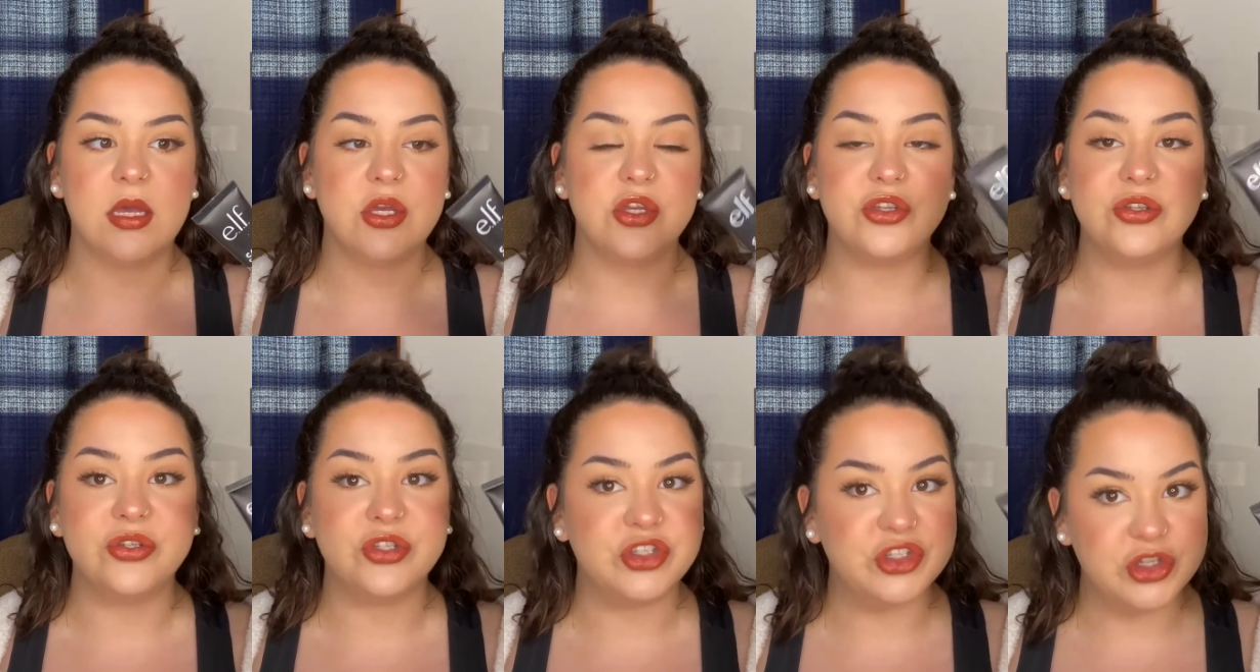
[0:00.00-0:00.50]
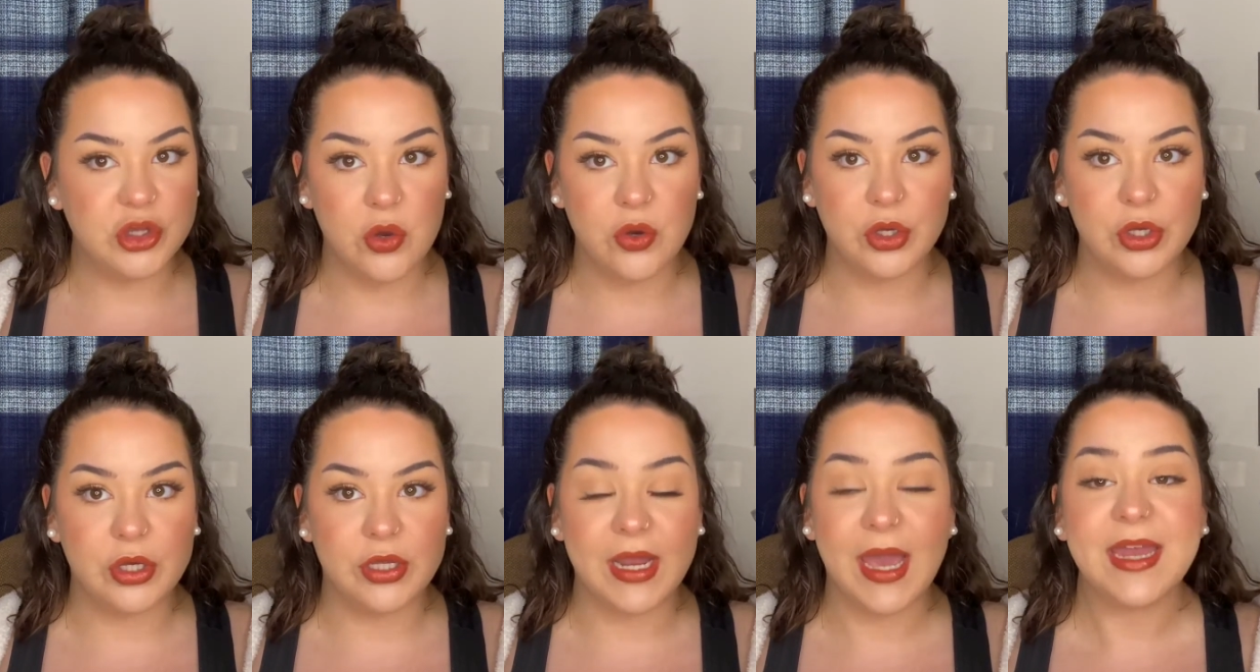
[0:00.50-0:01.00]
so
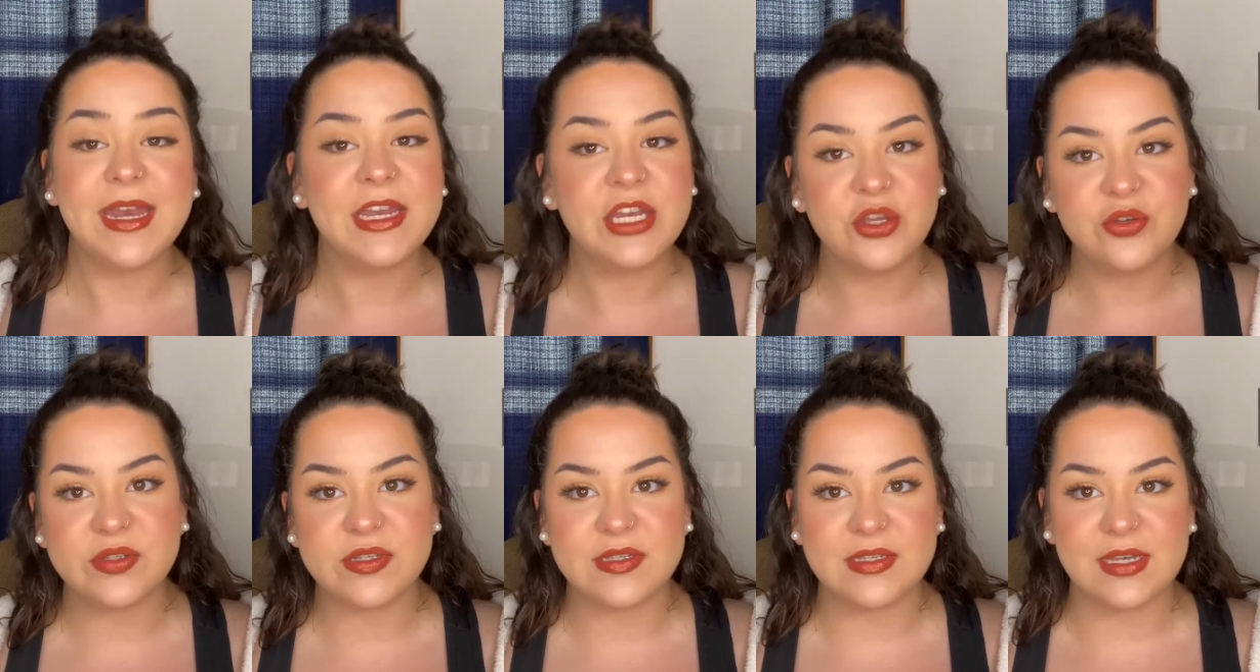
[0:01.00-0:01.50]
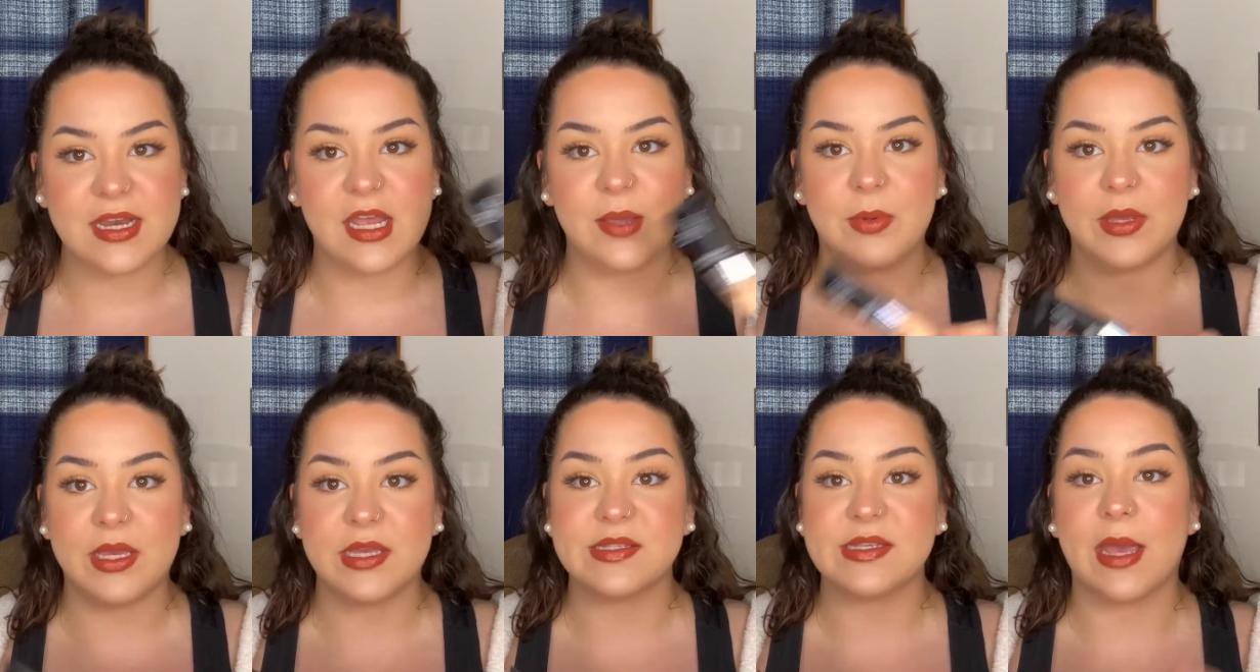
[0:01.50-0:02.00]
good. I didn't use it today
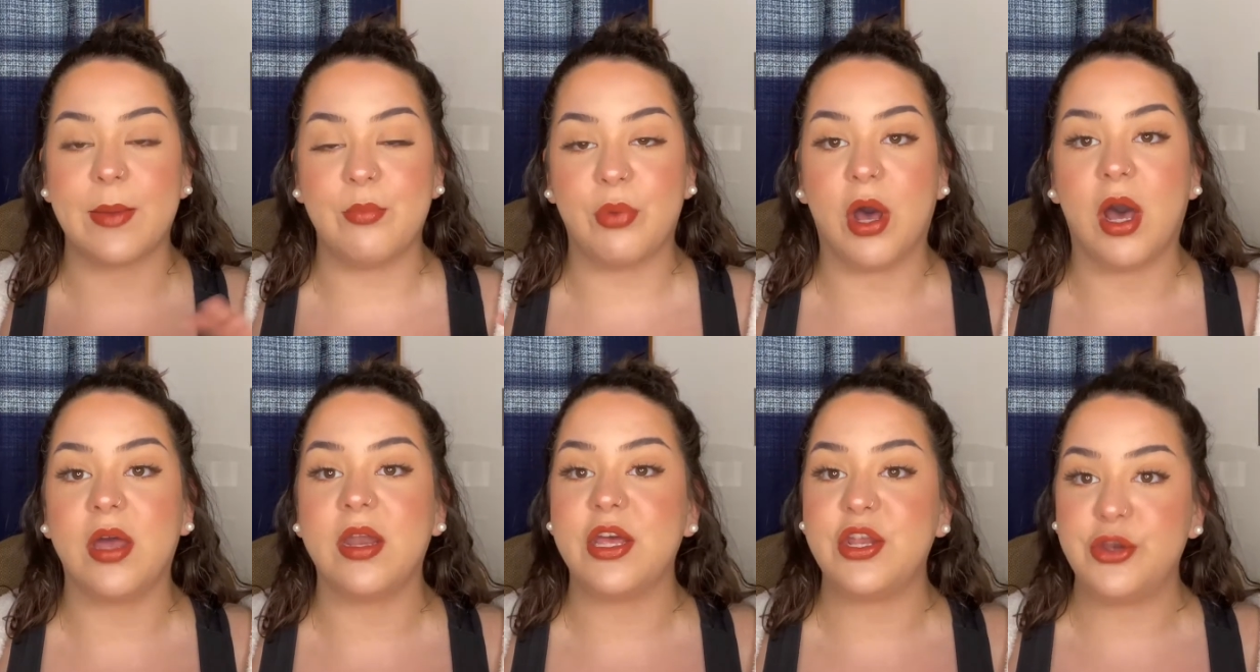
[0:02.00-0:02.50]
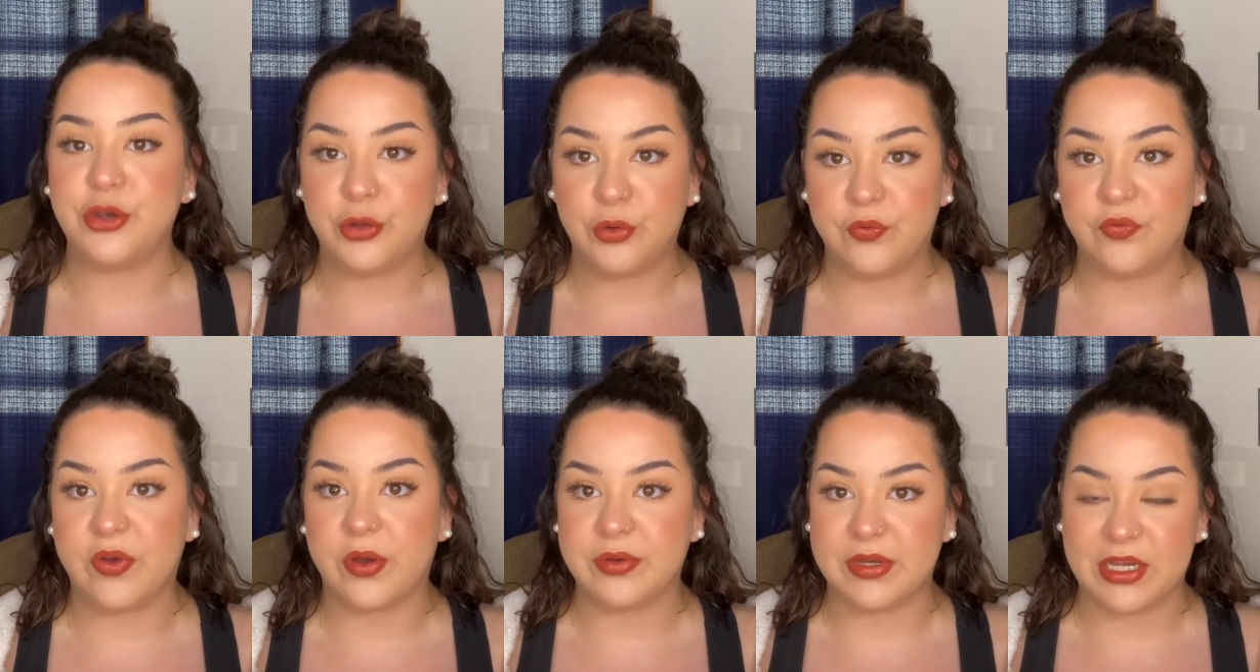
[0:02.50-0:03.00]
because I bought a new
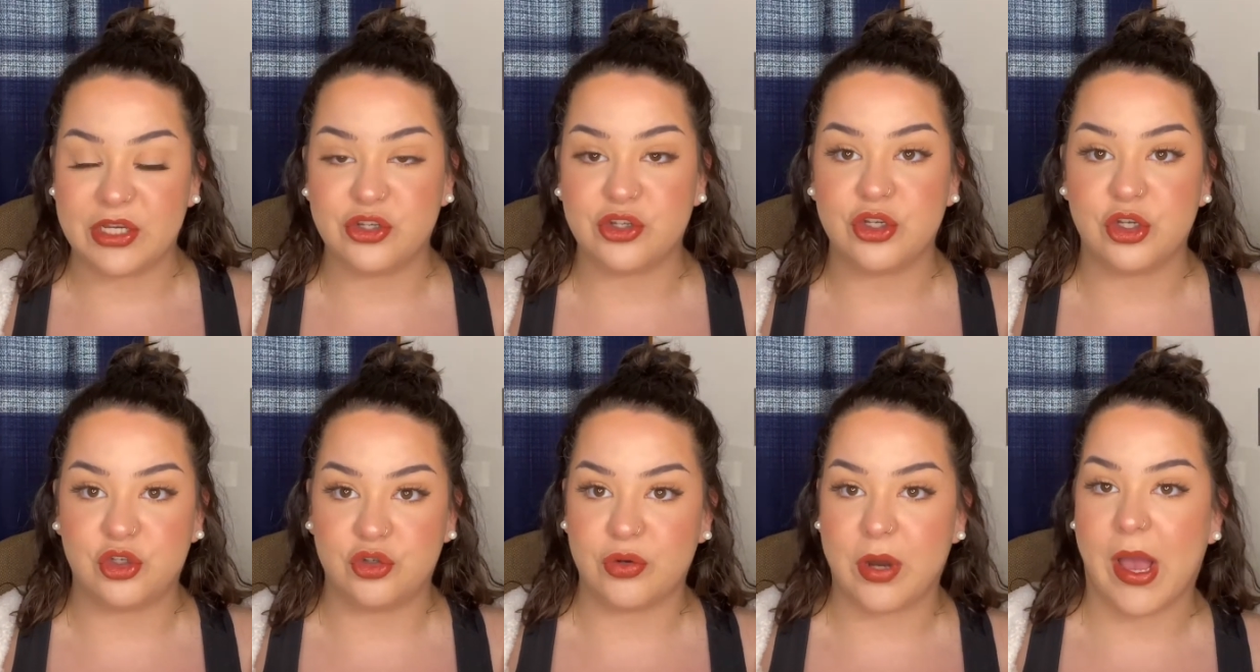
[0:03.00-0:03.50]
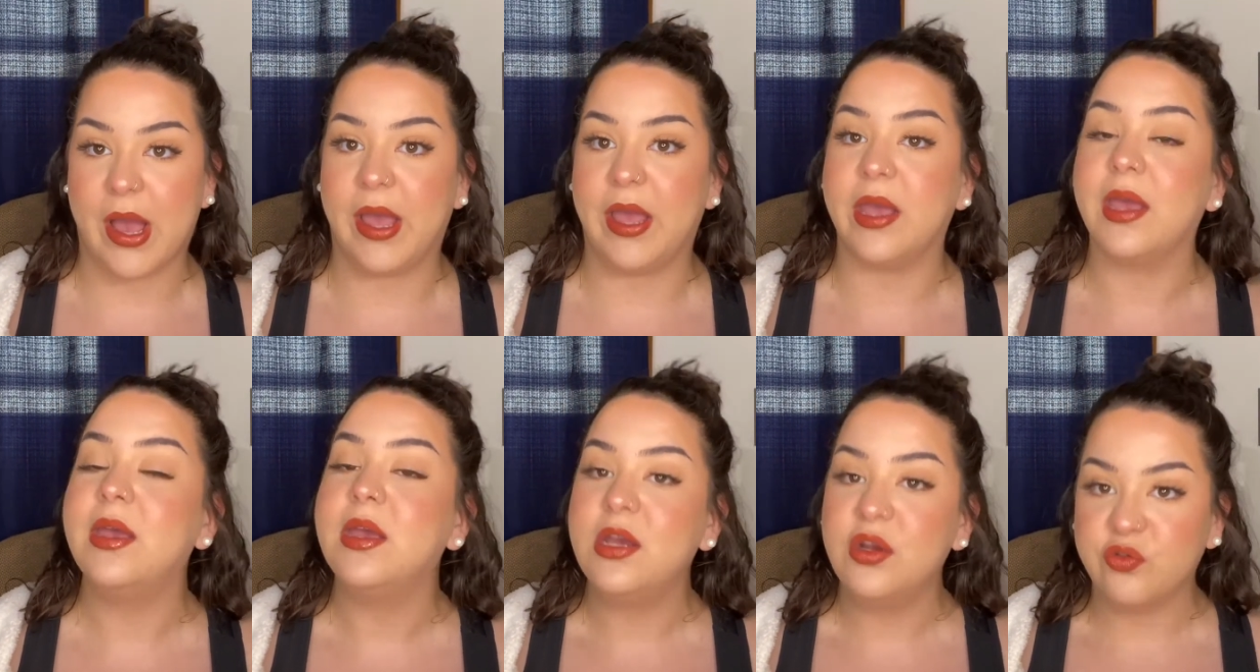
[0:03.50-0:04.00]
foundation to try
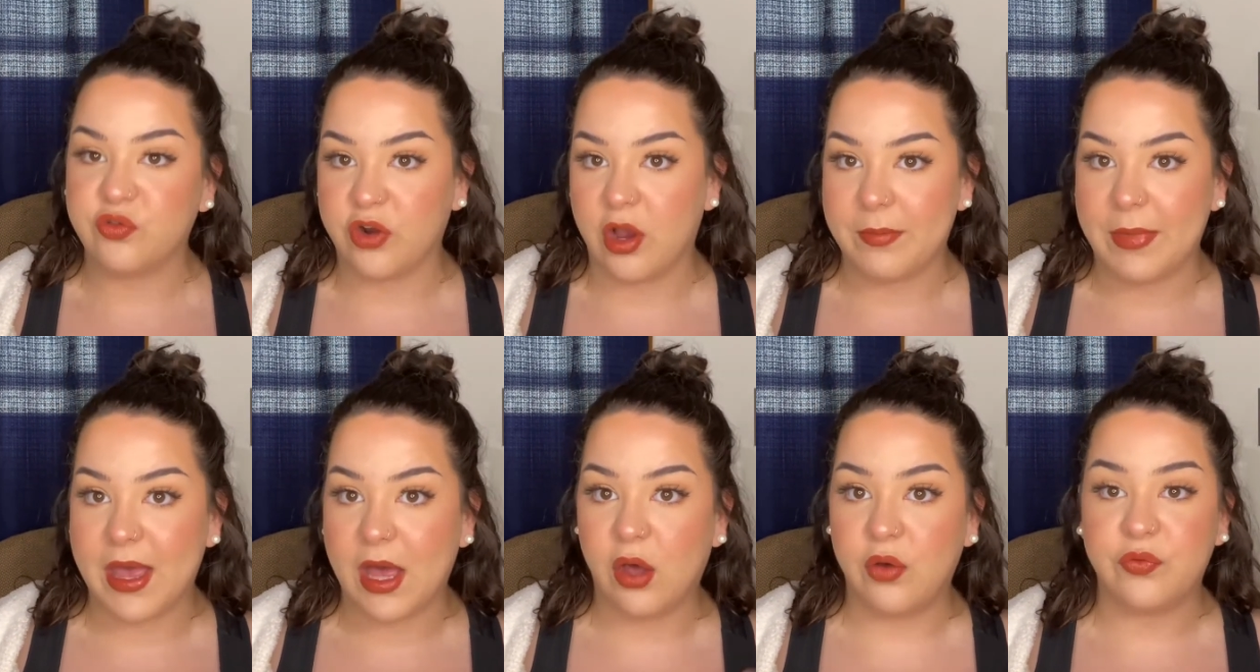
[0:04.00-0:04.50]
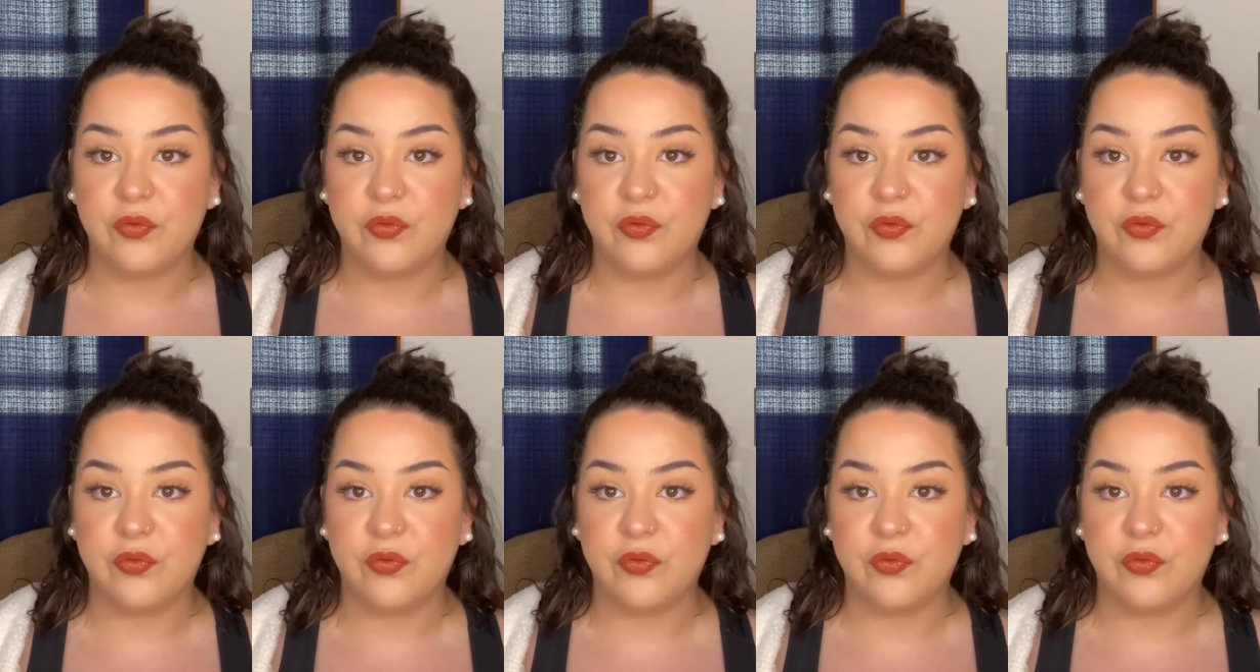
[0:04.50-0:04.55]
from e.l.f.